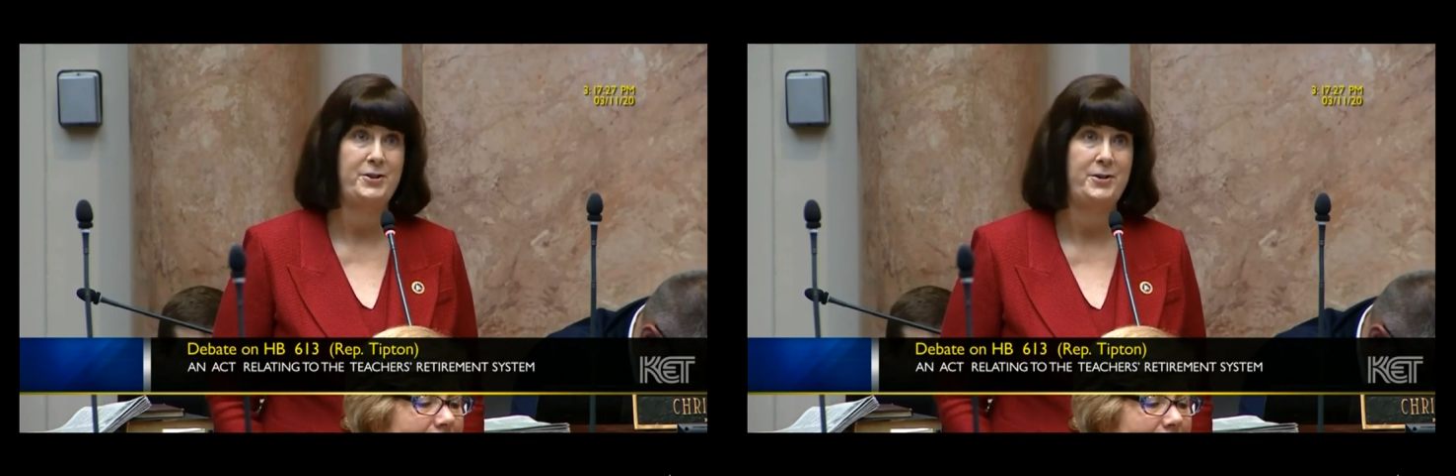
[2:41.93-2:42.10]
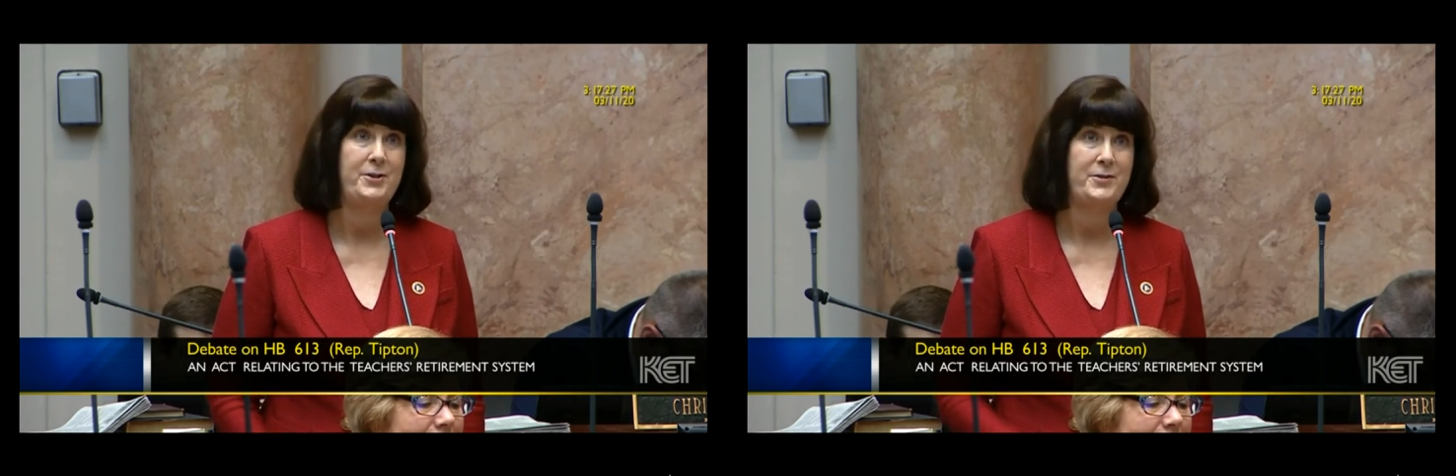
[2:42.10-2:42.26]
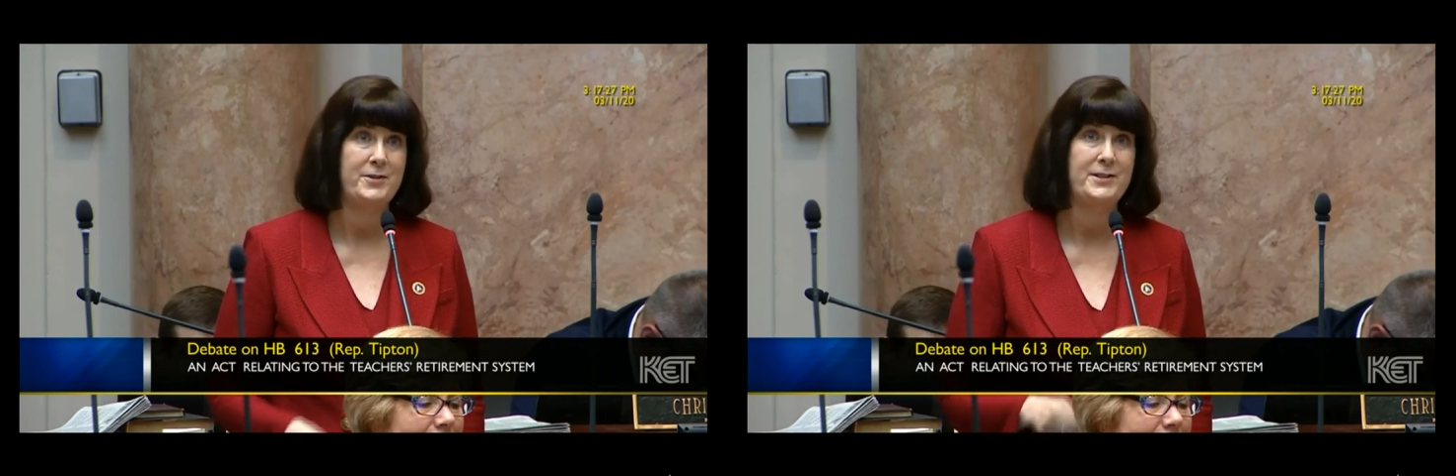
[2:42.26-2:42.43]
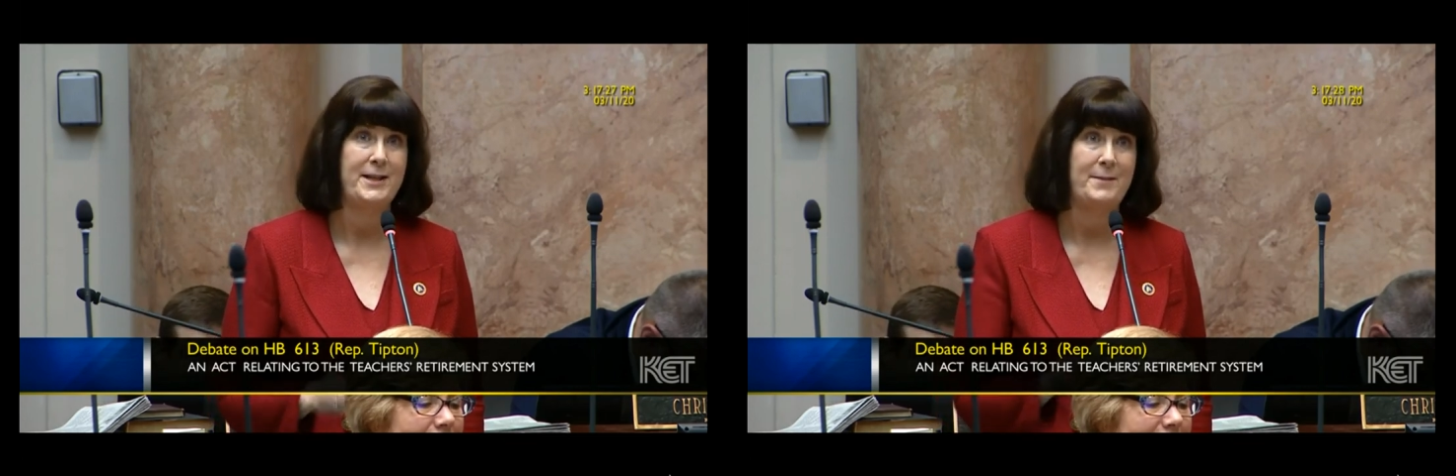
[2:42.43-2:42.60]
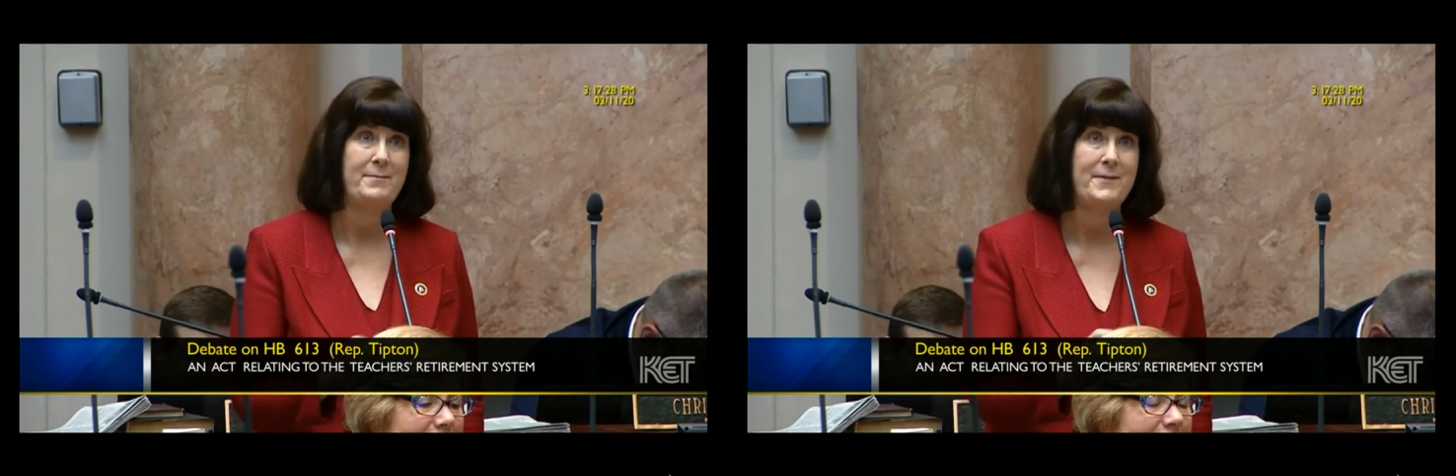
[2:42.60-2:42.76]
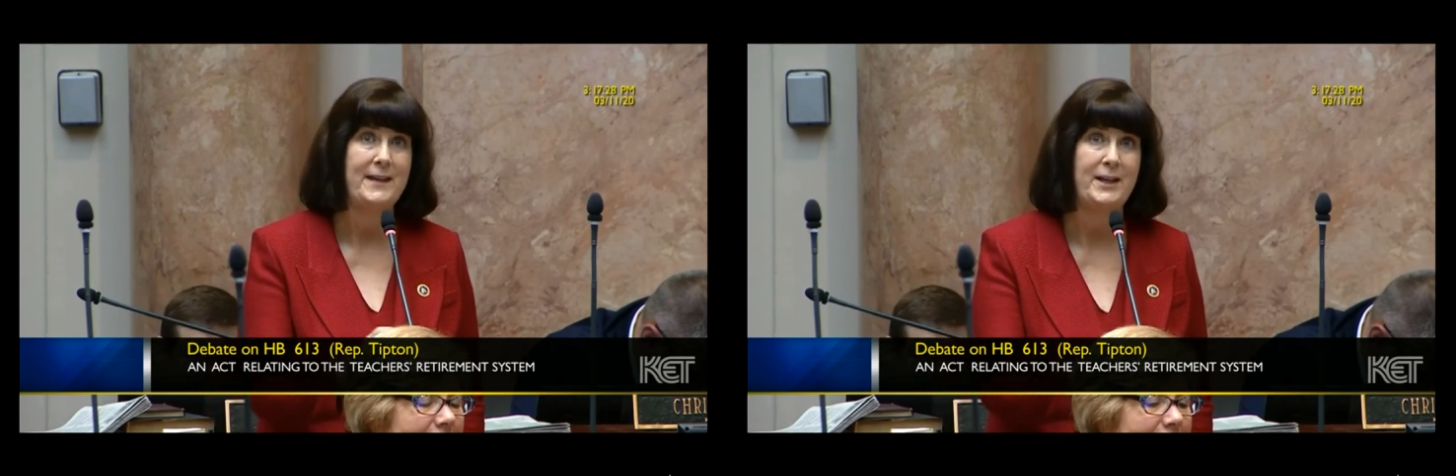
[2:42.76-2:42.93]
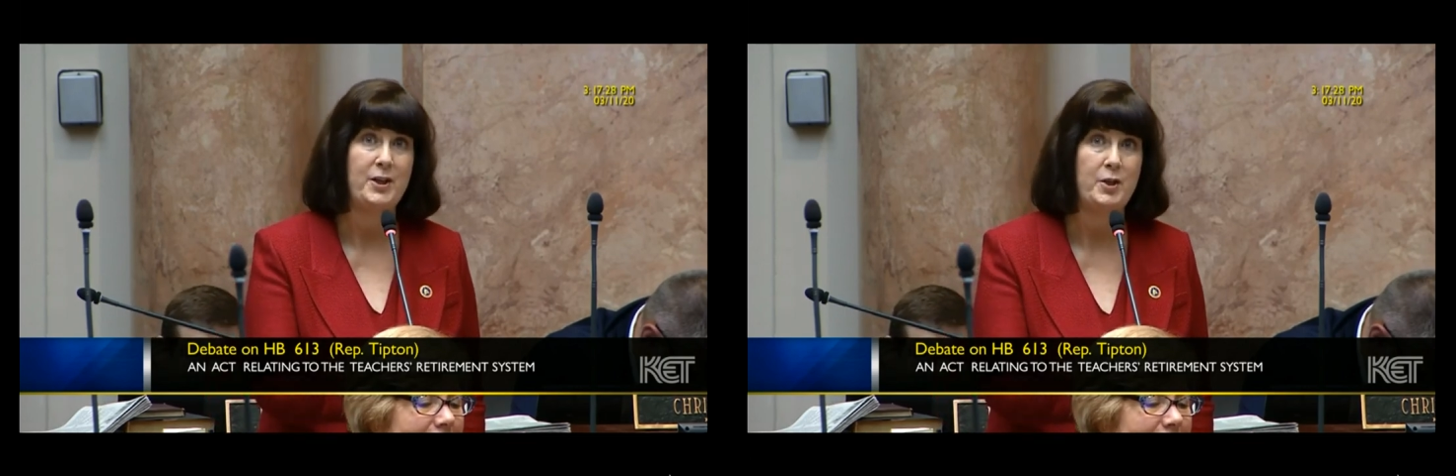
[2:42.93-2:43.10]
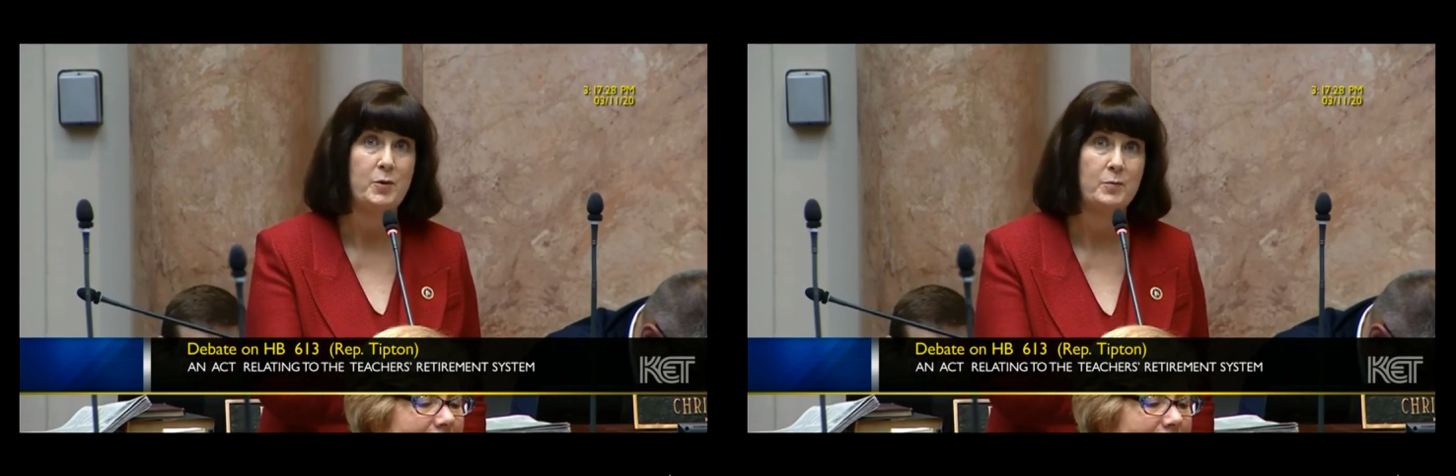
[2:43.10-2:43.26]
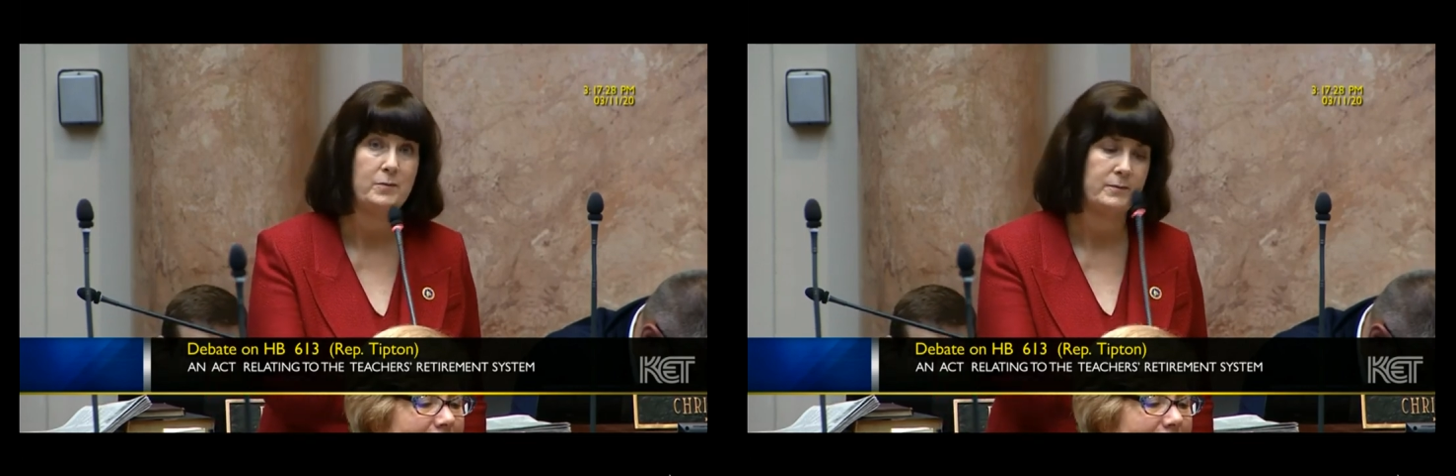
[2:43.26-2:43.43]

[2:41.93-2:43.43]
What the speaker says: you to do the same. Thank you.